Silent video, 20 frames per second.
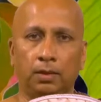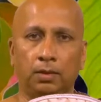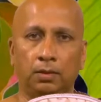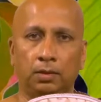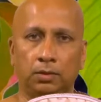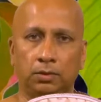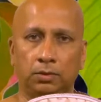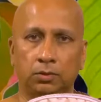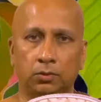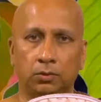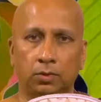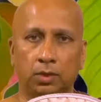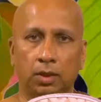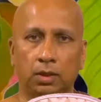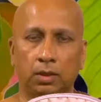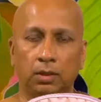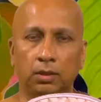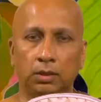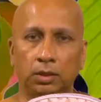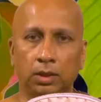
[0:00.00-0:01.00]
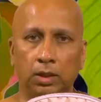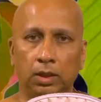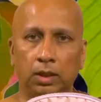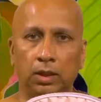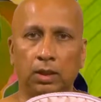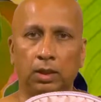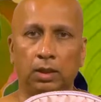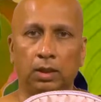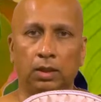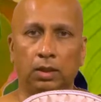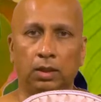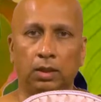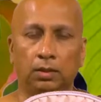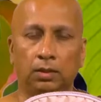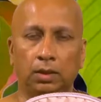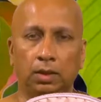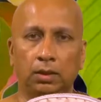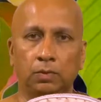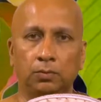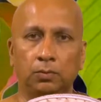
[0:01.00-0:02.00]
There's no guarantee
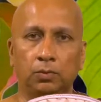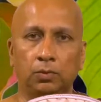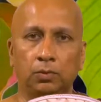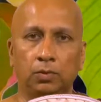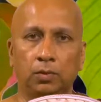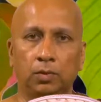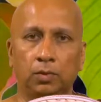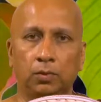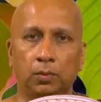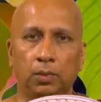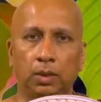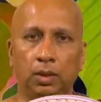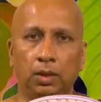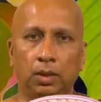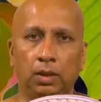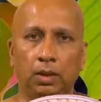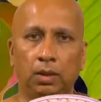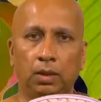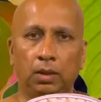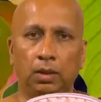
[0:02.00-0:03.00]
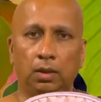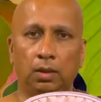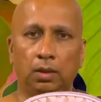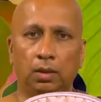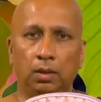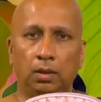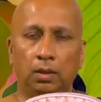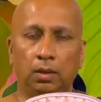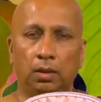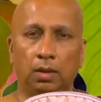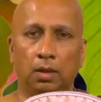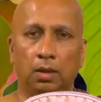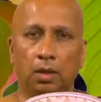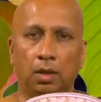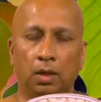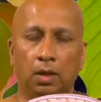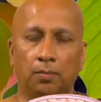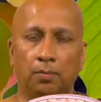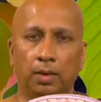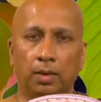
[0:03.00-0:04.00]
that we
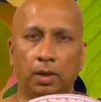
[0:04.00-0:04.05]
come